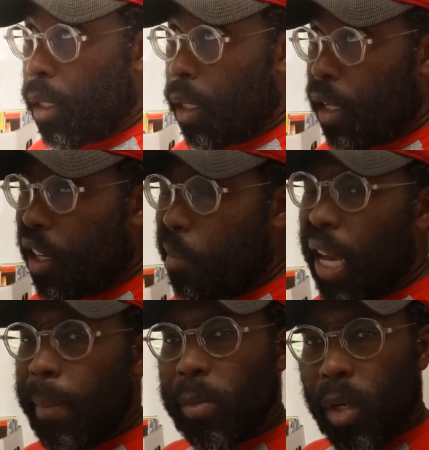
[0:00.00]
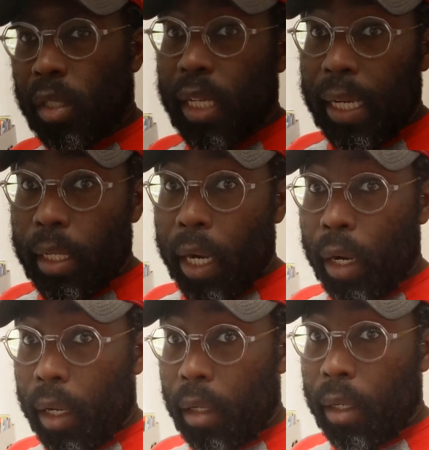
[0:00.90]
uh, Miamisburg, Dayton
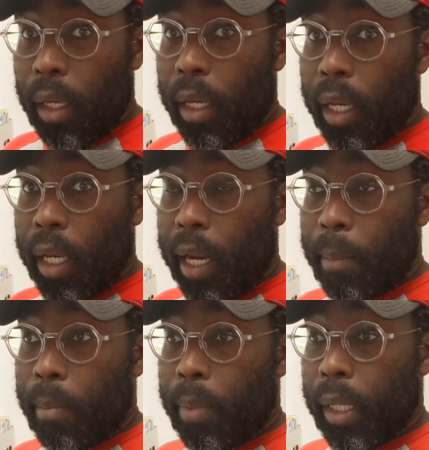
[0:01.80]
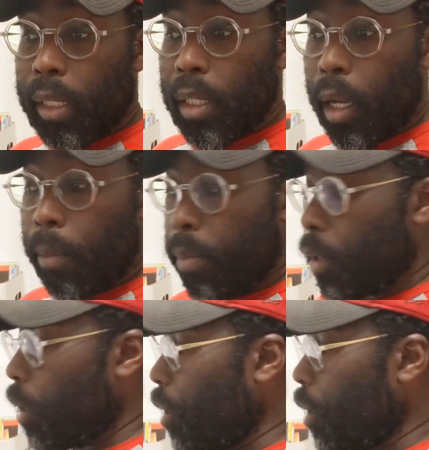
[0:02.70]
area, and I picked up